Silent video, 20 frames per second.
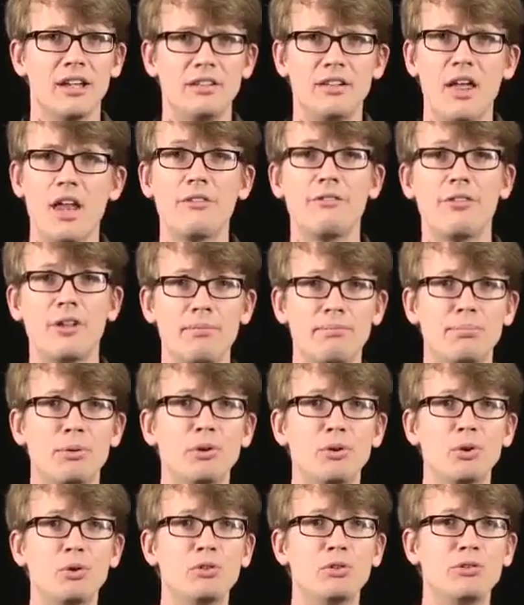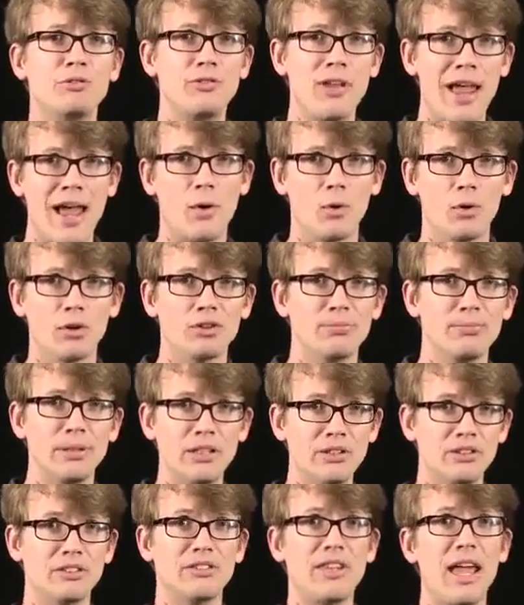and none of them produce flowers
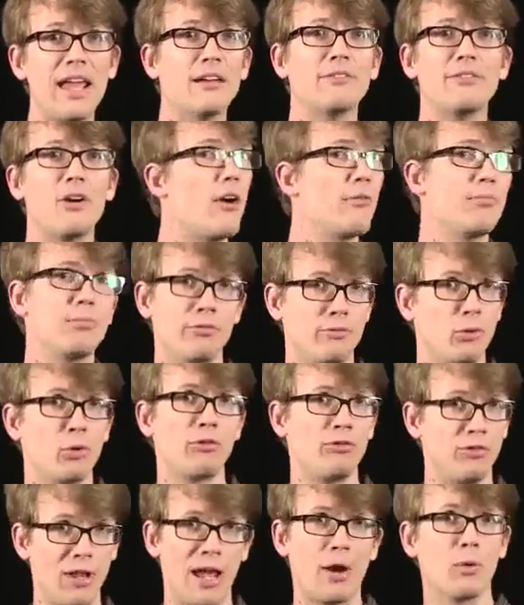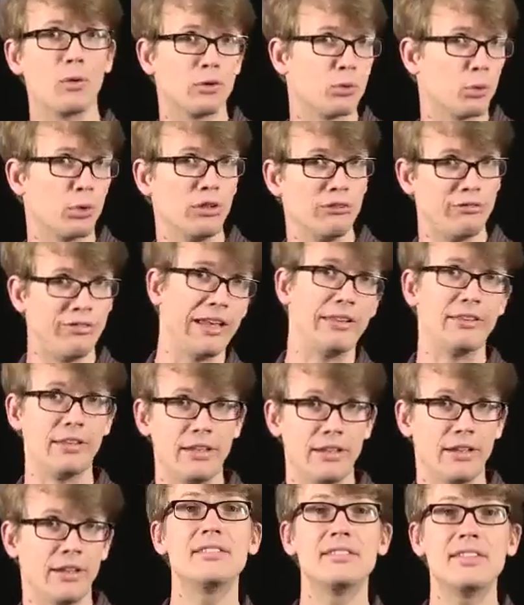because they evolved before flowers were
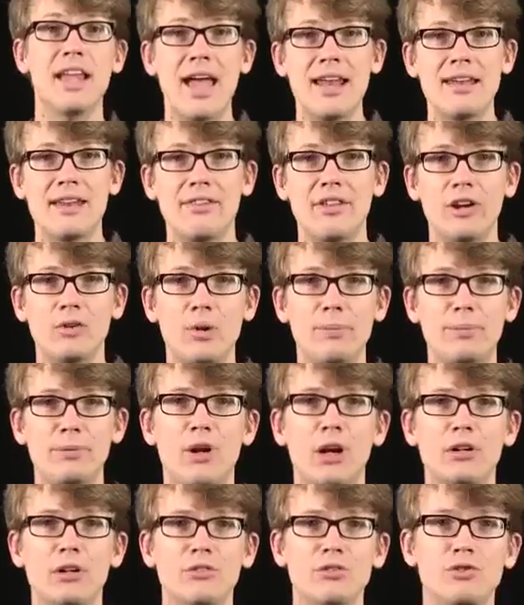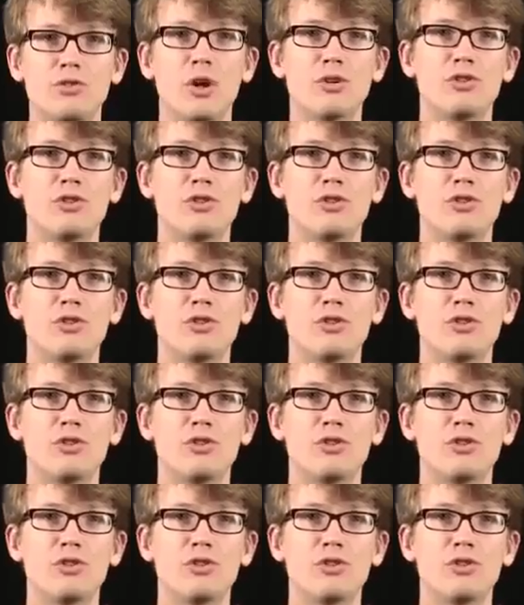invented. Instead, their reproductive